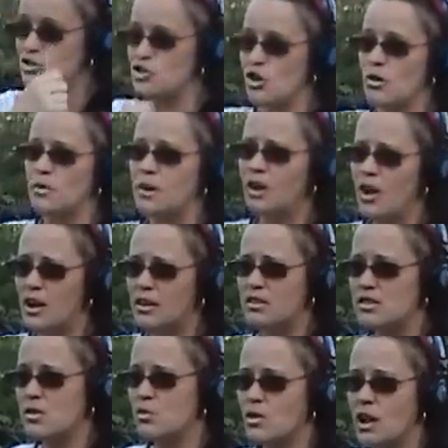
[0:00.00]
in German a lot because
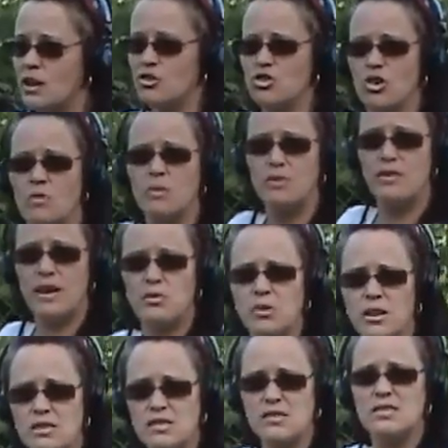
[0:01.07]
there were a lot of German
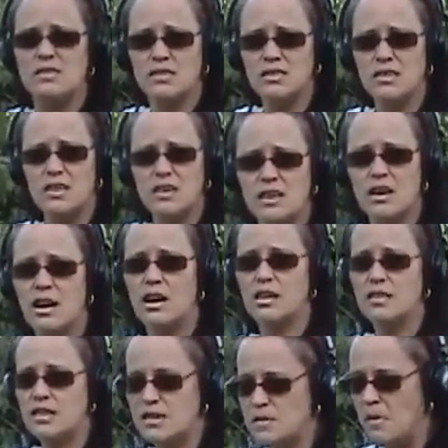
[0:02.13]
families
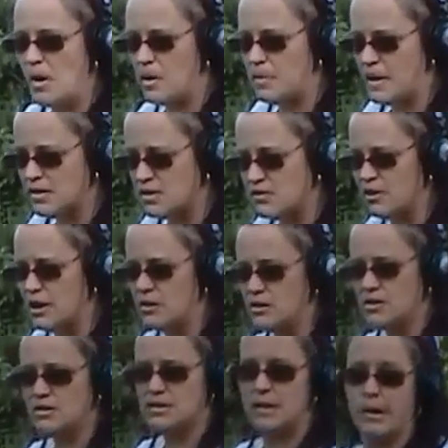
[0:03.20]
in this part of
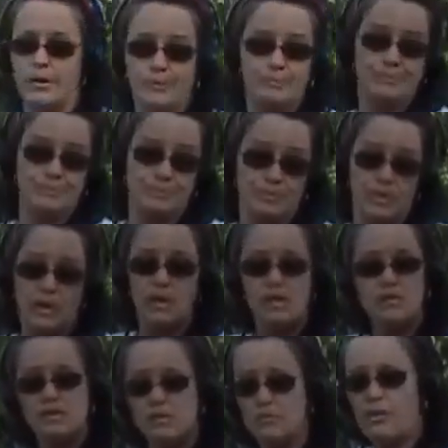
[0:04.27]
Pennsylvania. So,
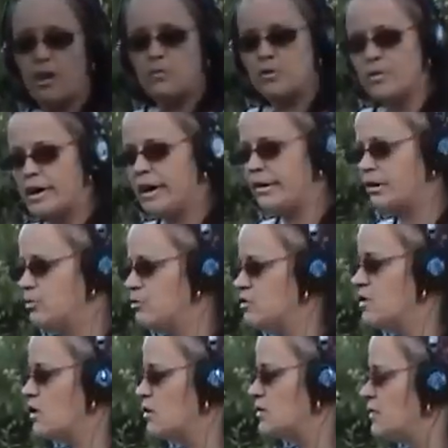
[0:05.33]
and sometimes we get good
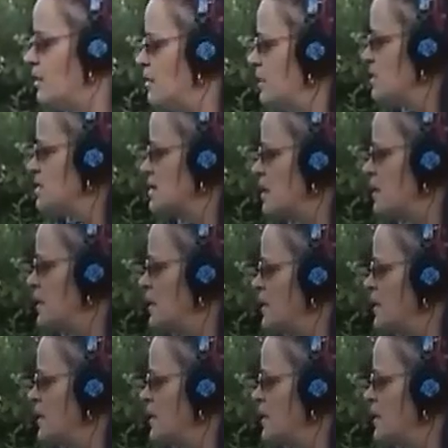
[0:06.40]
results from it. So.